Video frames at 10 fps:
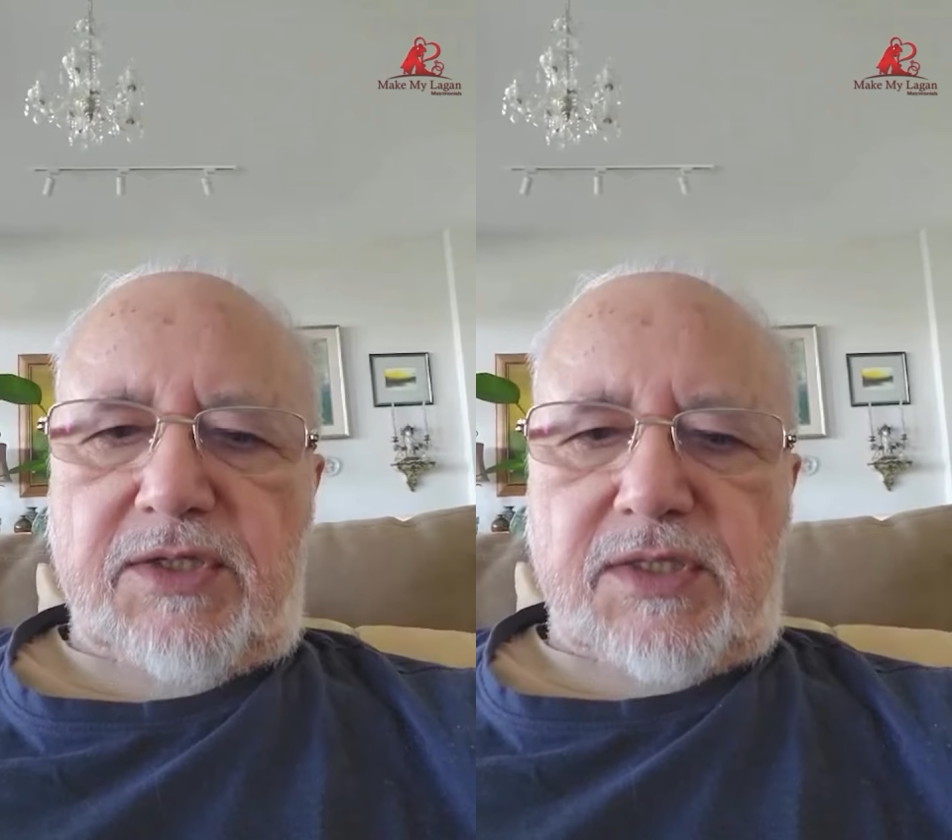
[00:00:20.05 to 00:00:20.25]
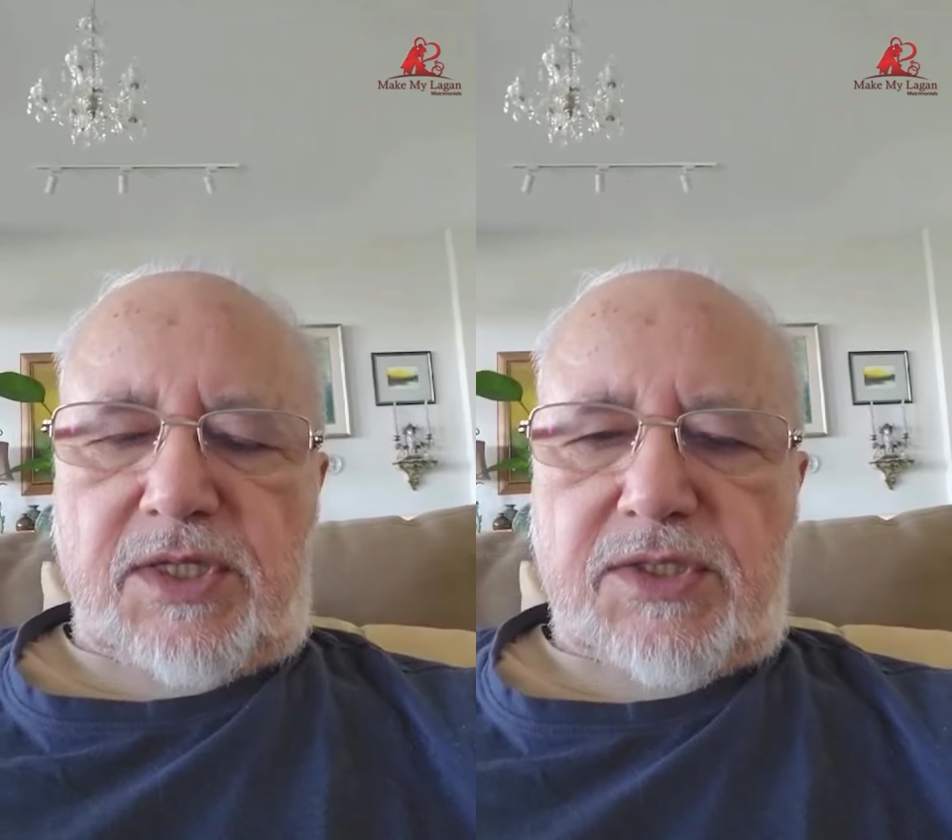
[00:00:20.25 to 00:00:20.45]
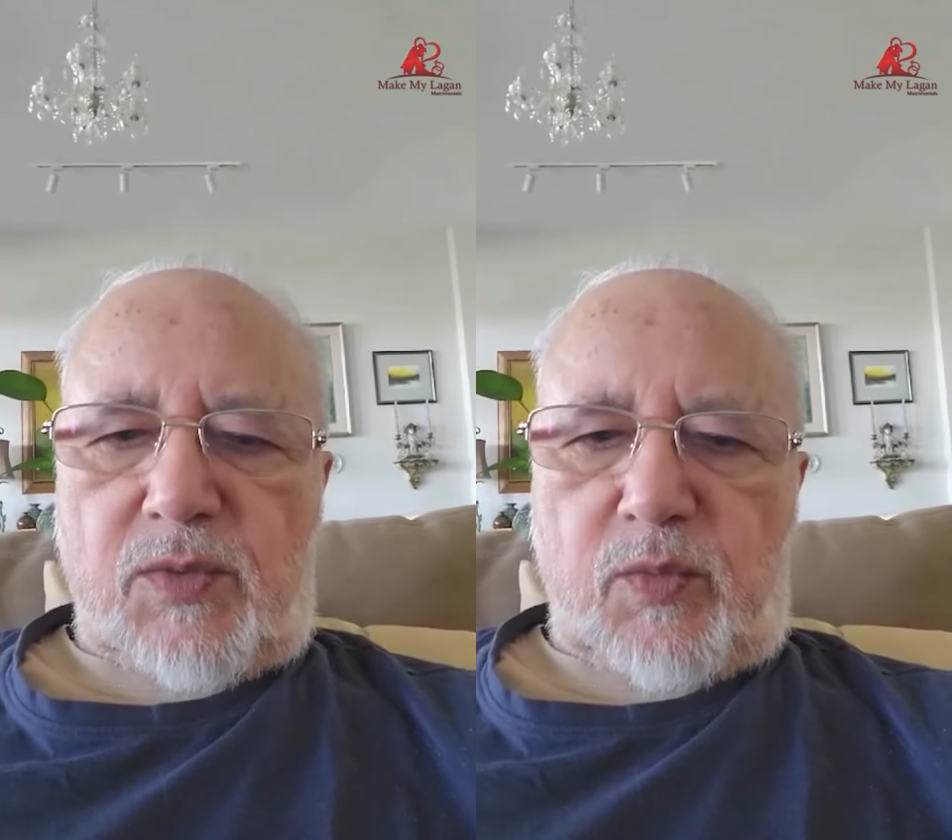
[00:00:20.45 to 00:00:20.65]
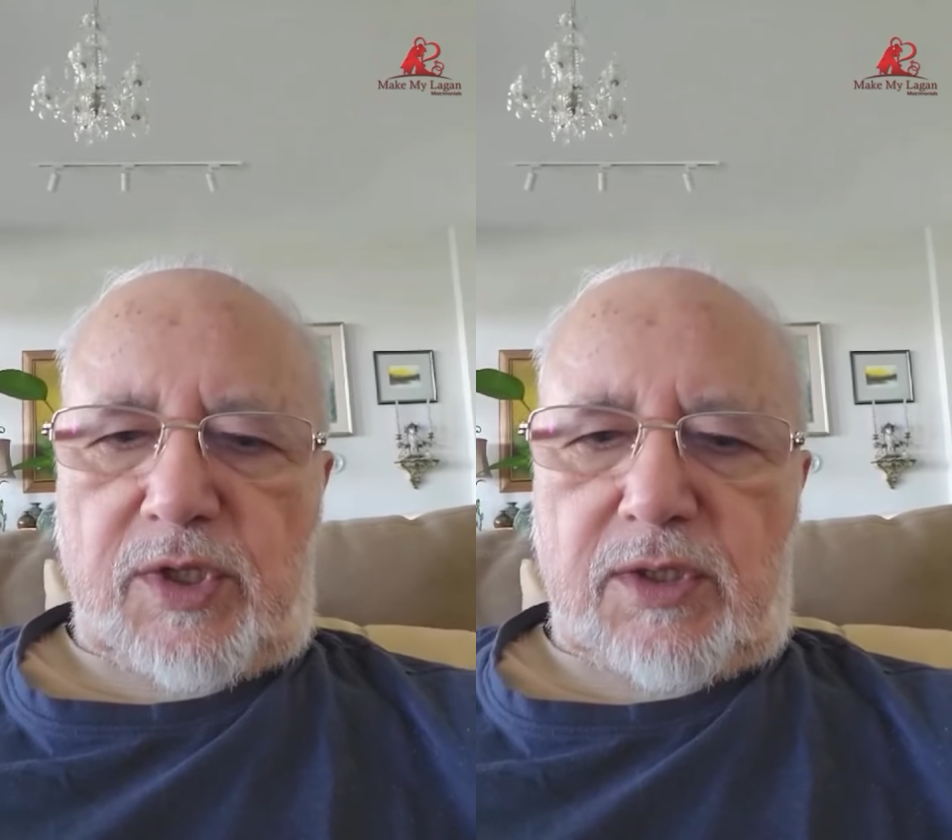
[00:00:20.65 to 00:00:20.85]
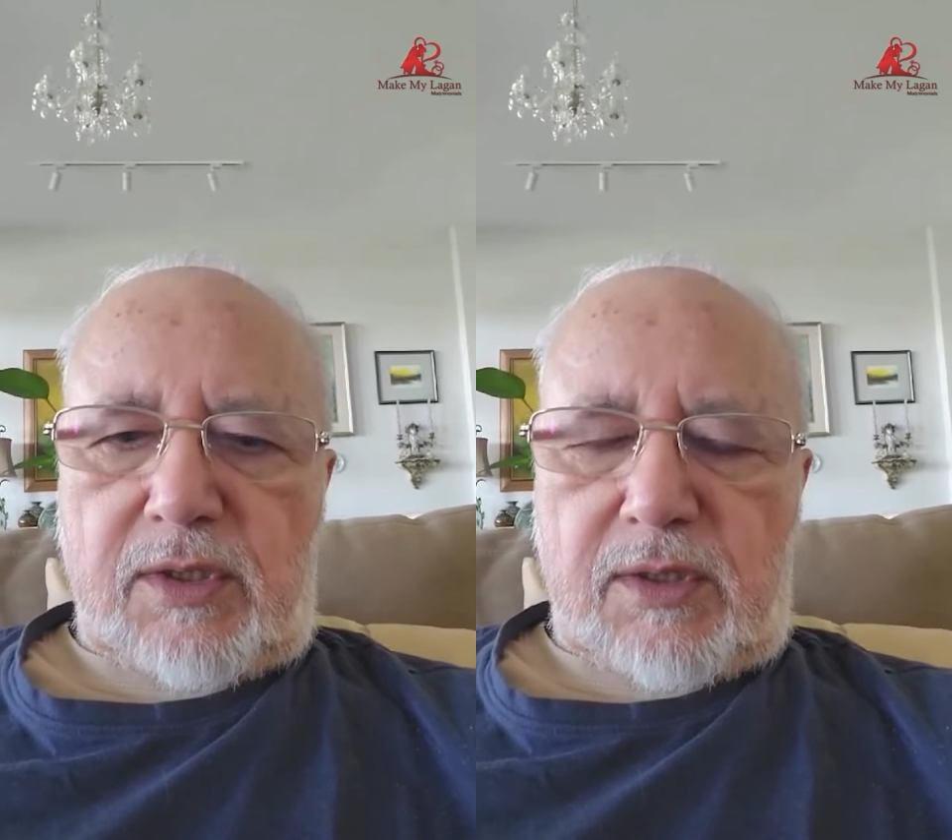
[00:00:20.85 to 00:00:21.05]
discussion
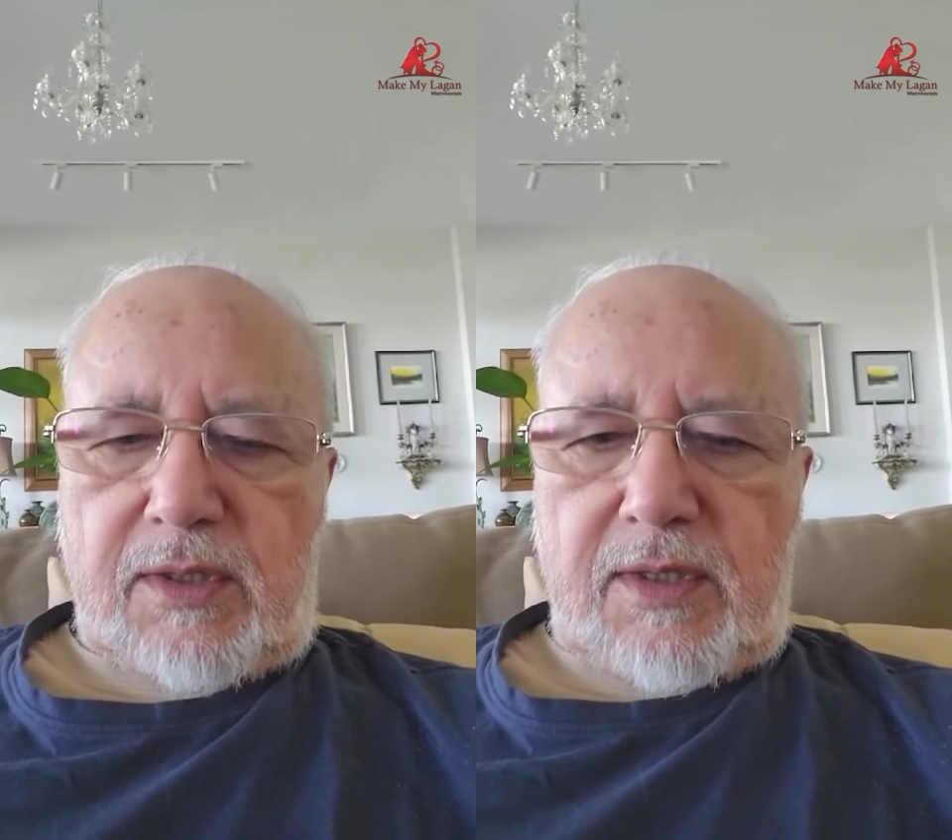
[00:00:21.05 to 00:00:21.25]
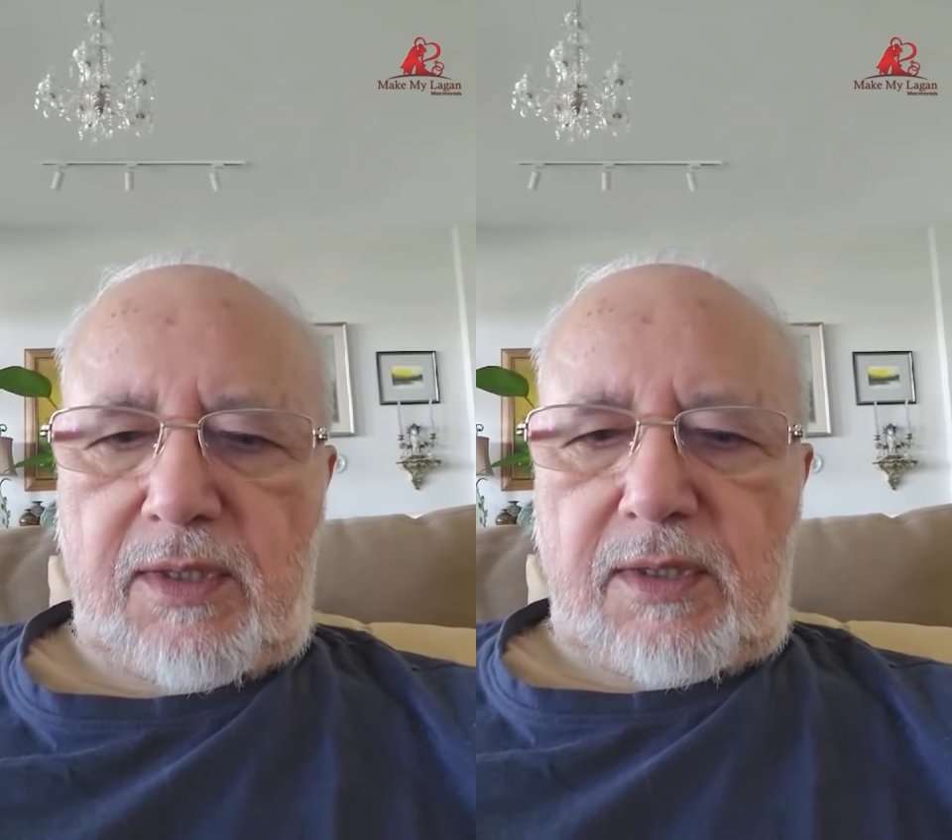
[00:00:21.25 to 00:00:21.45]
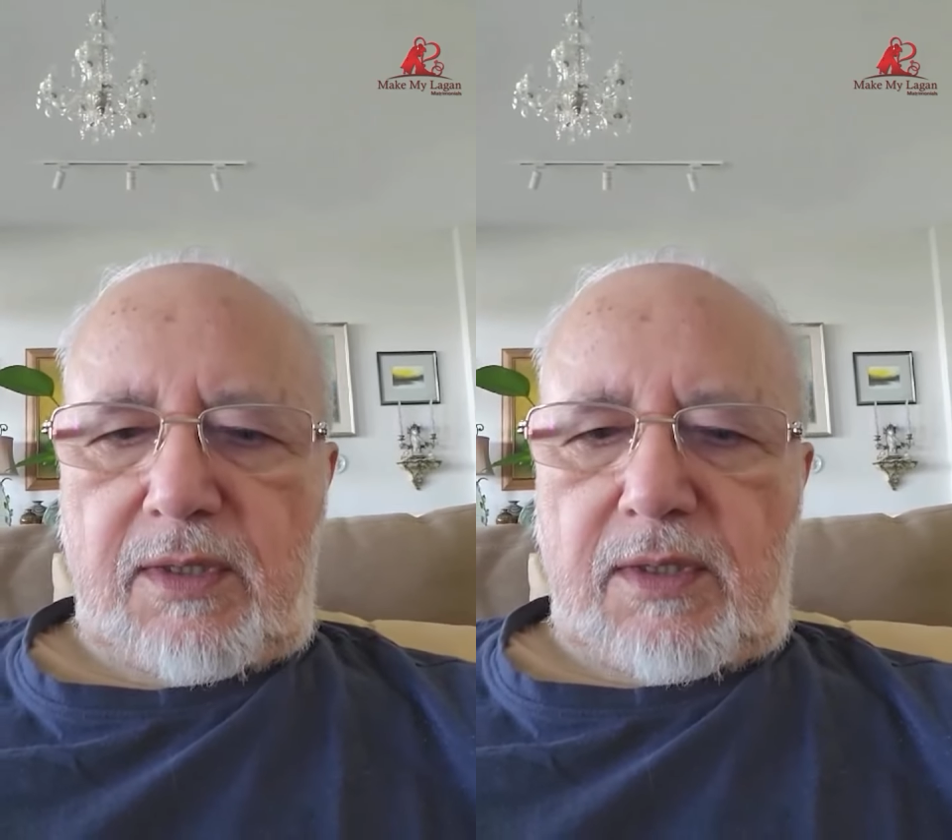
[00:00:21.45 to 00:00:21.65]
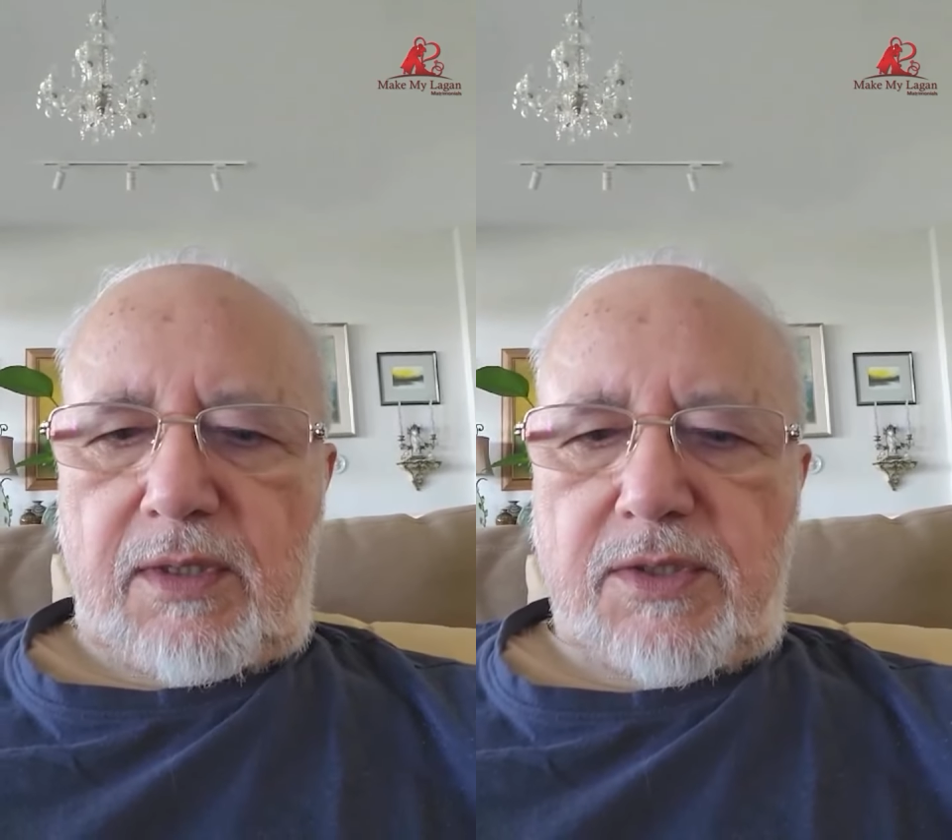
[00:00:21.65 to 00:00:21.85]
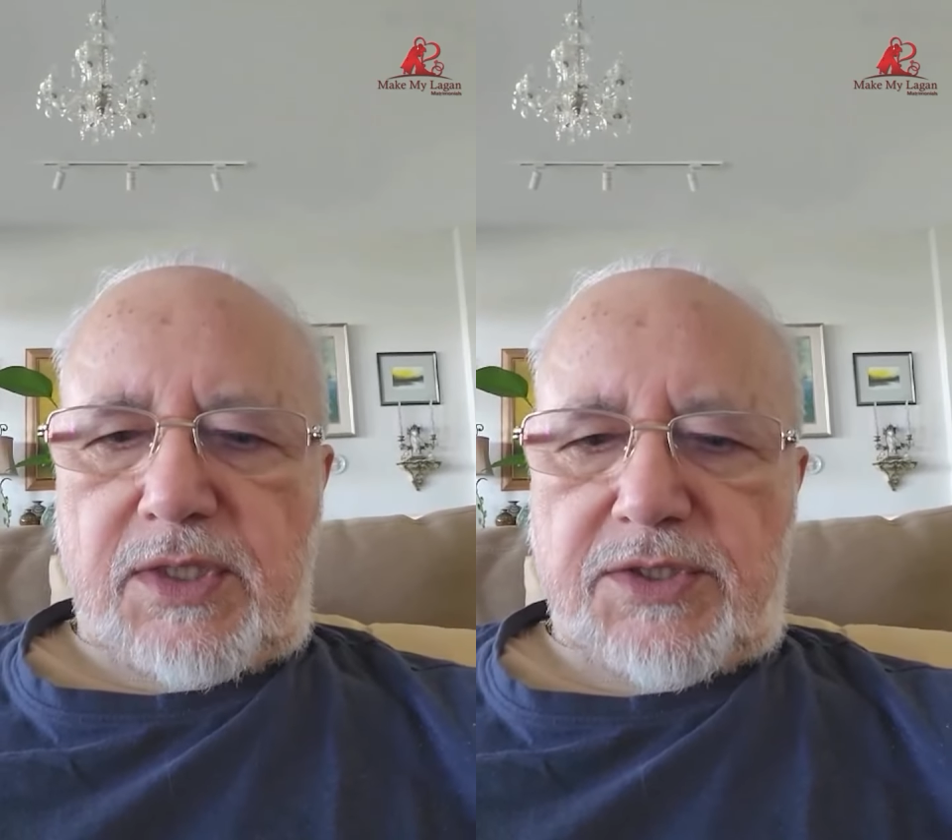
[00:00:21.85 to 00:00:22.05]
with uh,
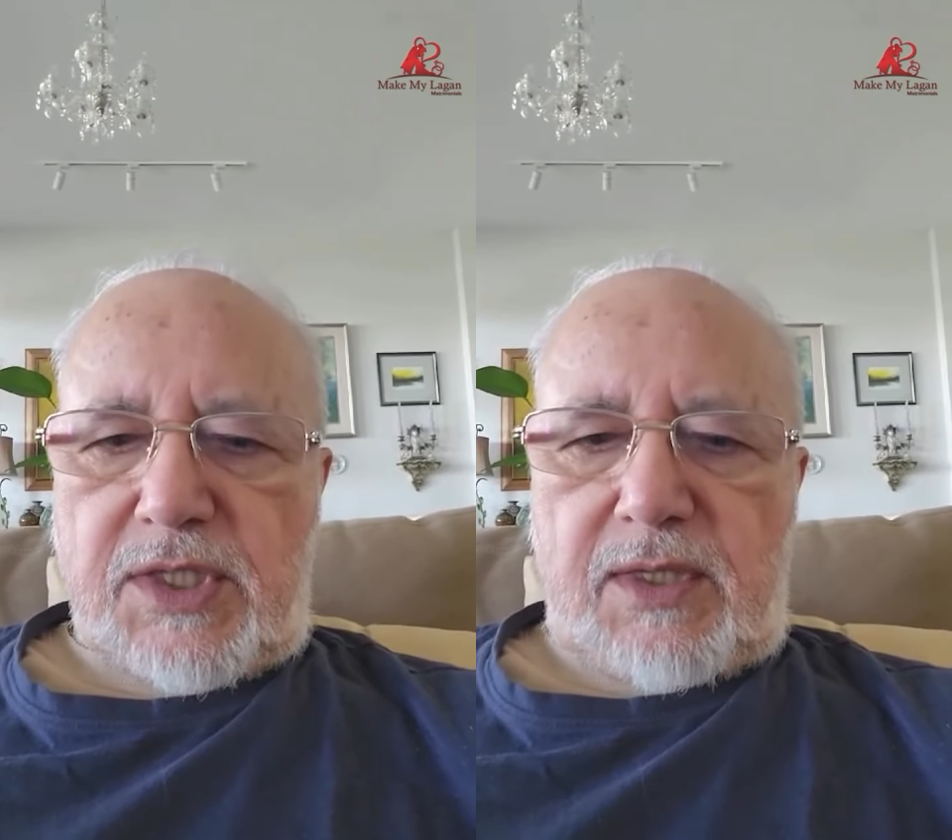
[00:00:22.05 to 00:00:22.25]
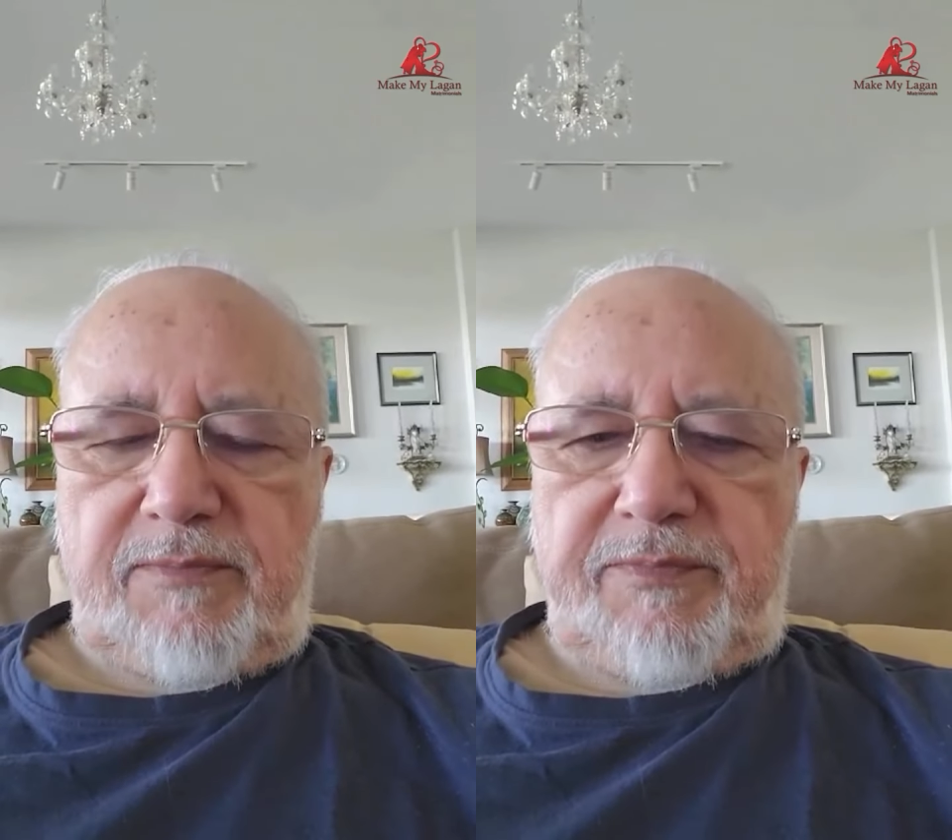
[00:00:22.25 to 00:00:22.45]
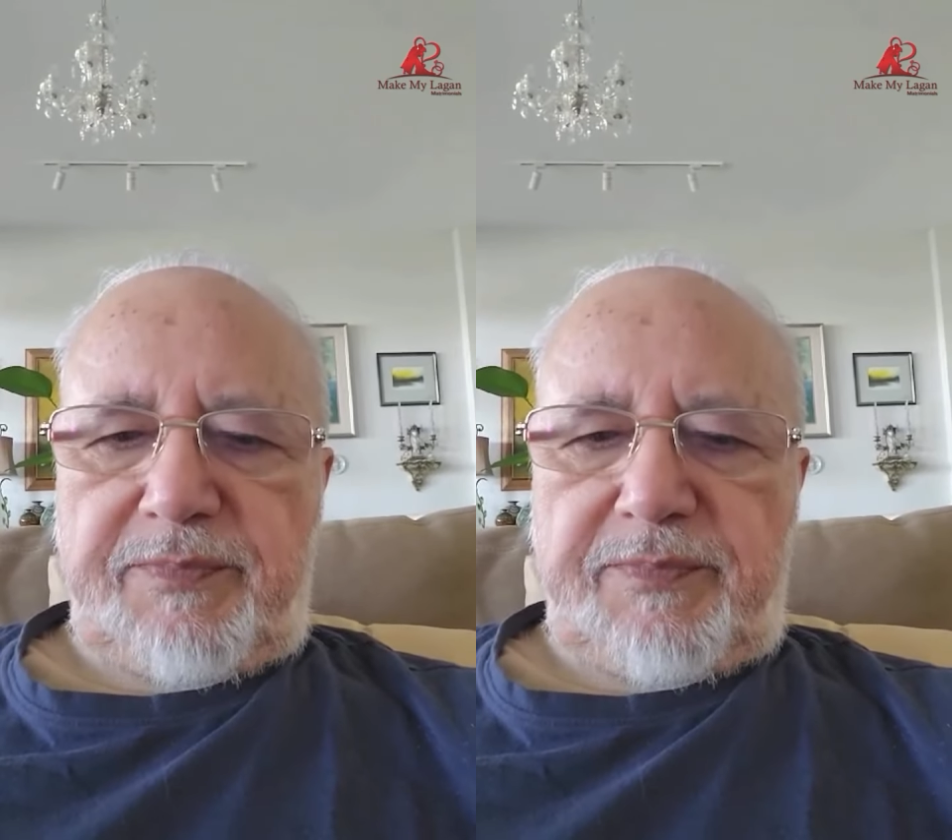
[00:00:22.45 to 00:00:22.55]
Sachin,